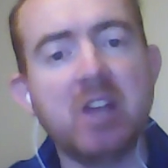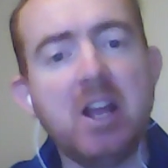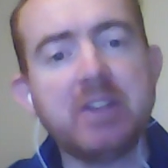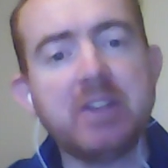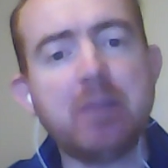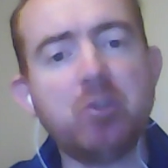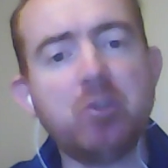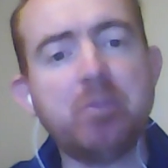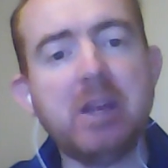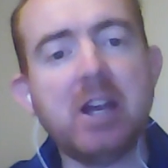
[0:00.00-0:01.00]
that must
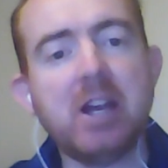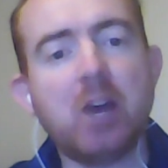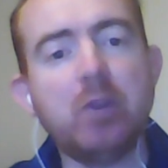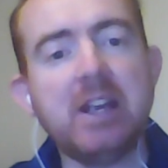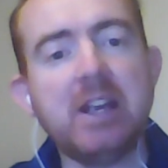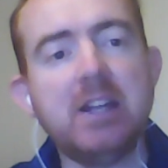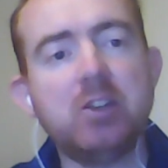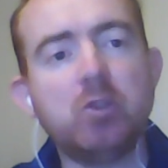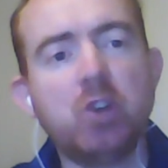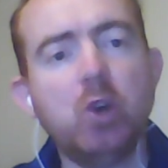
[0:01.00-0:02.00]
be a real
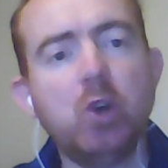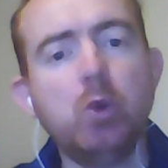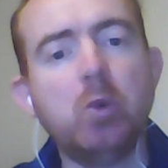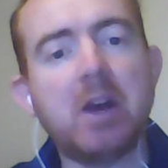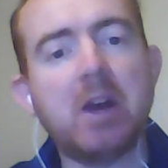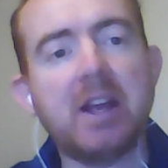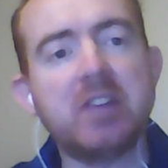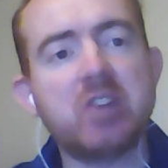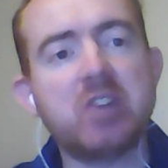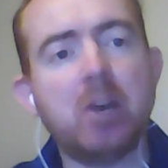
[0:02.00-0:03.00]
coup in
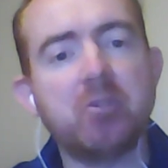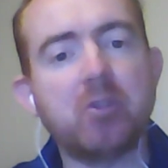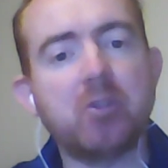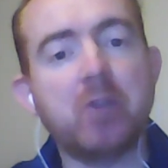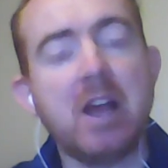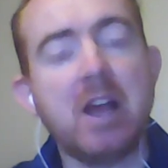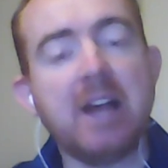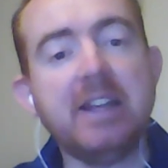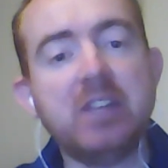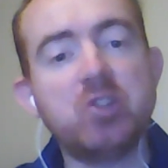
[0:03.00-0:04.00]
terms of a
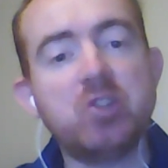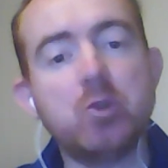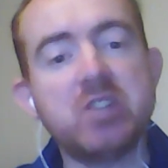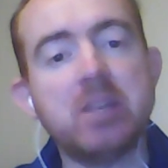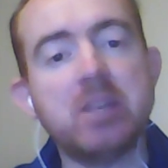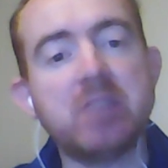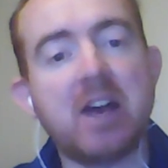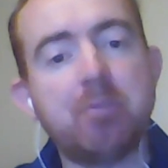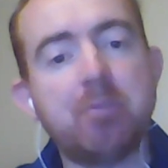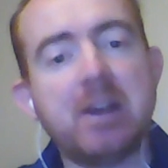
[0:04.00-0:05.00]
League Two team, to have
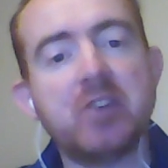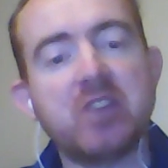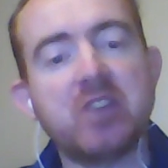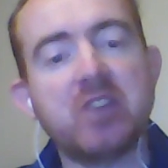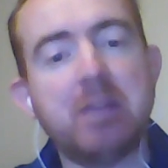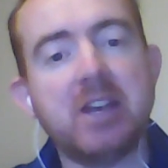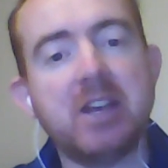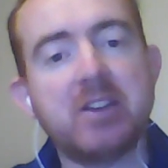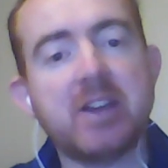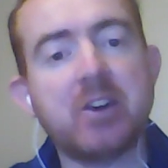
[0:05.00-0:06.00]
players that have played at
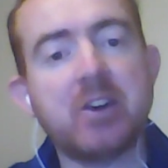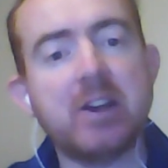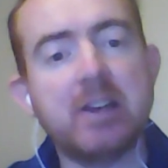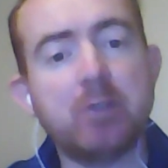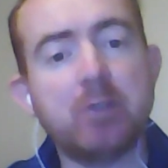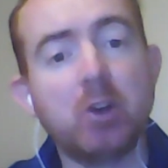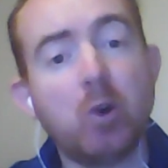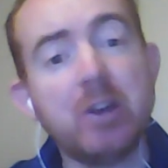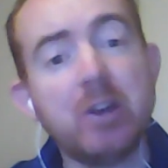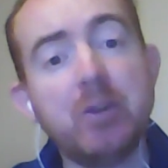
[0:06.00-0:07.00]
that high level, only
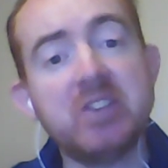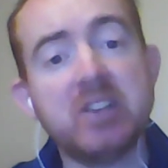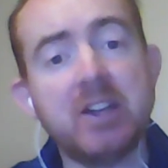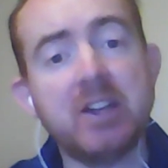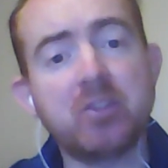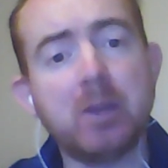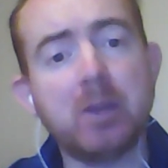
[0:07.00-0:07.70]
recently as well.